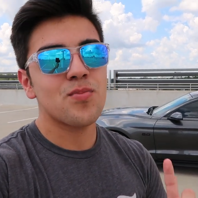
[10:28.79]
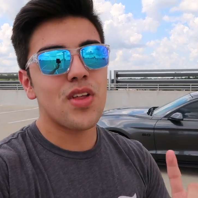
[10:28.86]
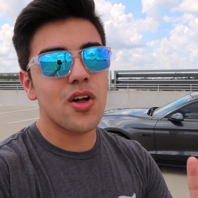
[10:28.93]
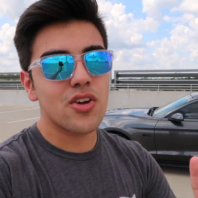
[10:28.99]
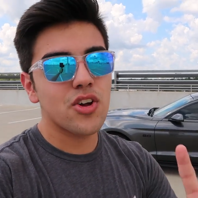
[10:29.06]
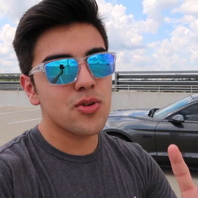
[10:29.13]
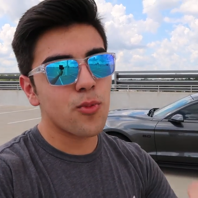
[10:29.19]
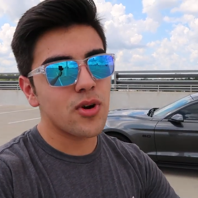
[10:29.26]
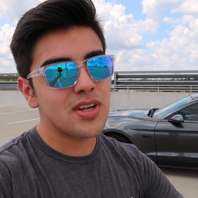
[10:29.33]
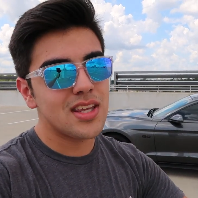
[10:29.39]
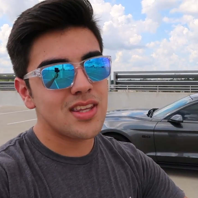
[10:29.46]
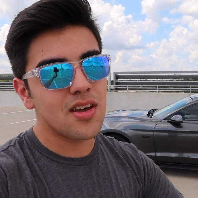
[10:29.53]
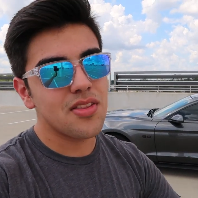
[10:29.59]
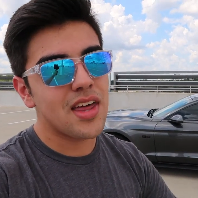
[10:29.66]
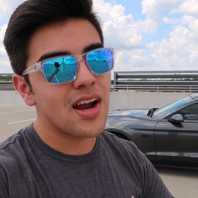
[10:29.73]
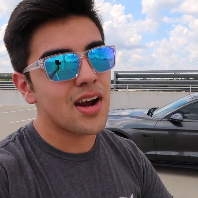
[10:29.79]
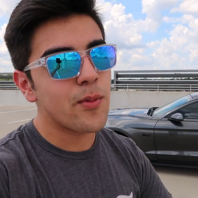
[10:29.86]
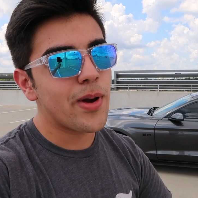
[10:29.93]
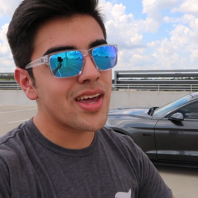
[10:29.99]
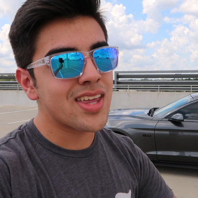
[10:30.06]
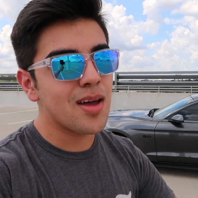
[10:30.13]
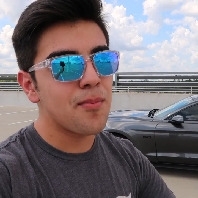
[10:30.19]
I'll go into more detail there and
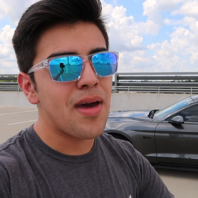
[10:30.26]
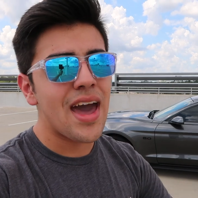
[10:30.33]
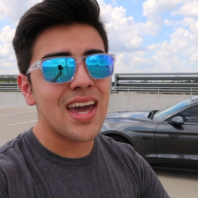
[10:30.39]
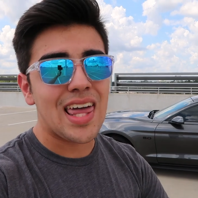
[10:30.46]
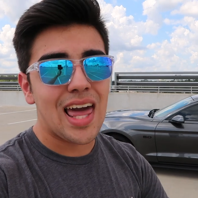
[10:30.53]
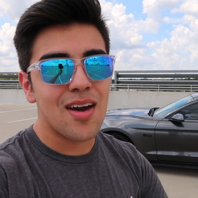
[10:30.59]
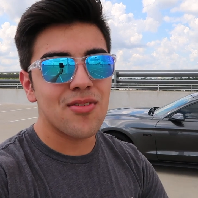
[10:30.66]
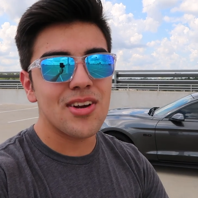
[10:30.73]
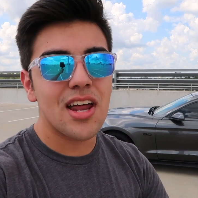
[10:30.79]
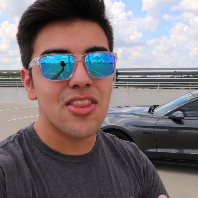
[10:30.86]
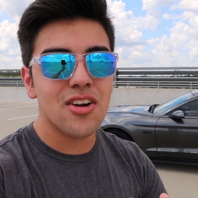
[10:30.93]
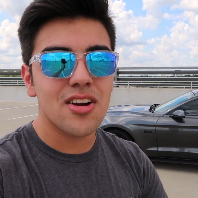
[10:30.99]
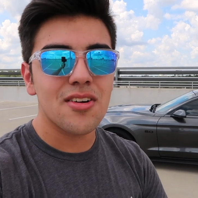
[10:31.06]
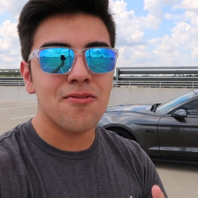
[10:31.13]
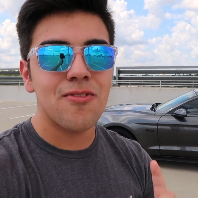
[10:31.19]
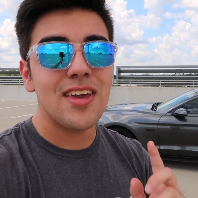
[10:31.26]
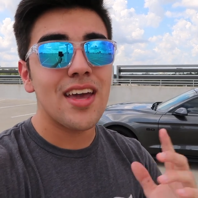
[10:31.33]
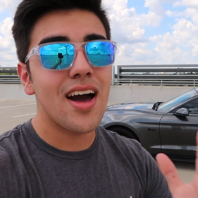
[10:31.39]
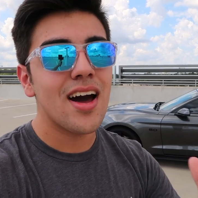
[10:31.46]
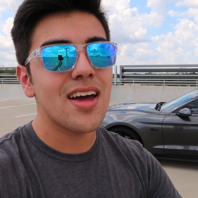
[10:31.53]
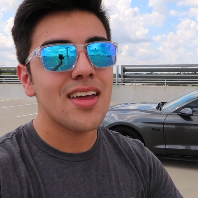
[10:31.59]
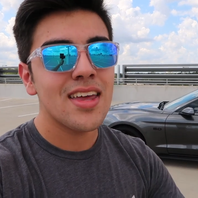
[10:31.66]
when I come back I have another
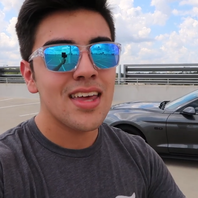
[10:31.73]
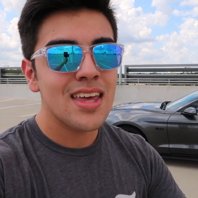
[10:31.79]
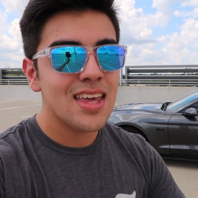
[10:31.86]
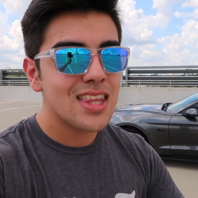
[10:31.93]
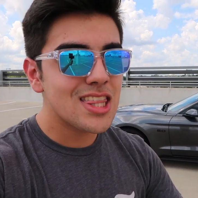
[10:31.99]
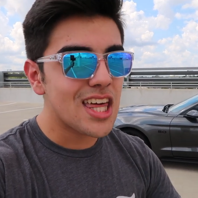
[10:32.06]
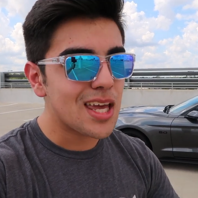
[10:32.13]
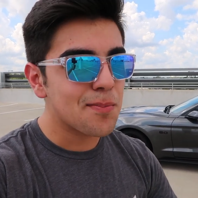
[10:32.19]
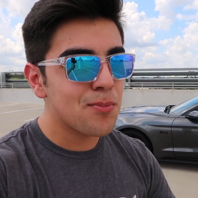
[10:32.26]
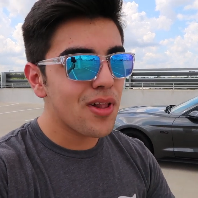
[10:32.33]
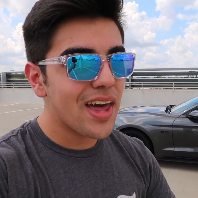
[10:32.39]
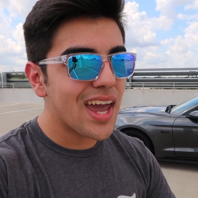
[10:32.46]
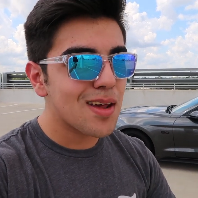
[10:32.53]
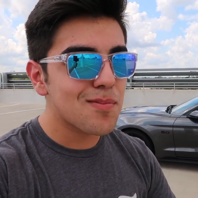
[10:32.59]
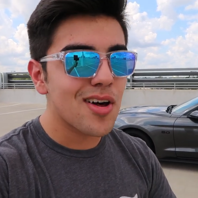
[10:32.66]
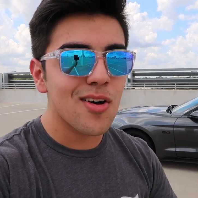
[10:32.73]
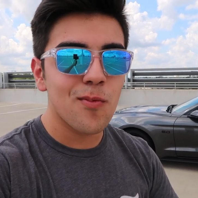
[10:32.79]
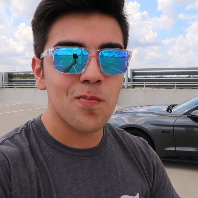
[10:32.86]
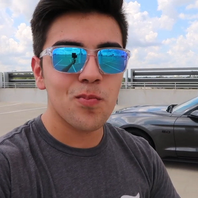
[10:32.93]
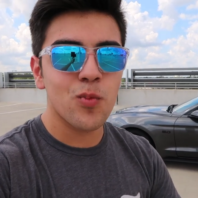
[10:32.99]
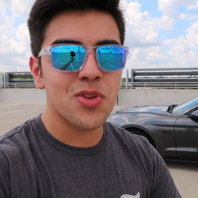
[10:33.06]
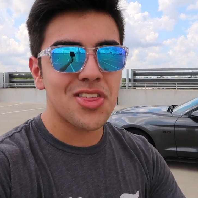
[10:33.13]
Fiat thing planned but
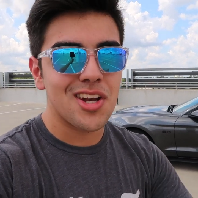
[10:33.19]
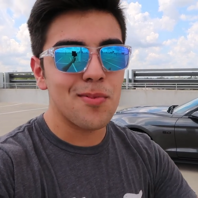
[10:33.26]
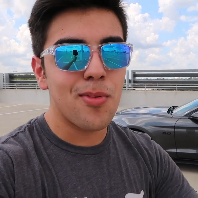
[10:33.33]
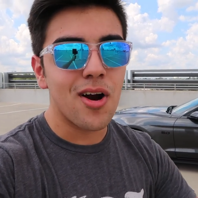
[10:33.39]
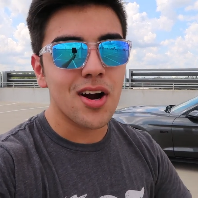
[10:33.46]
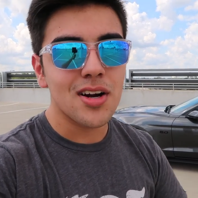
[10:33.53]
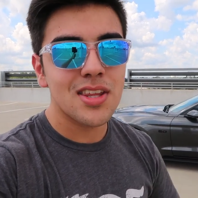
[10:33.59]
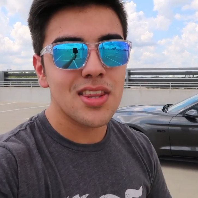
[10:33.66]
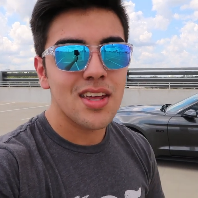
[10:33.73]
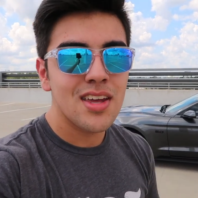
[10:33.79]
within a bar.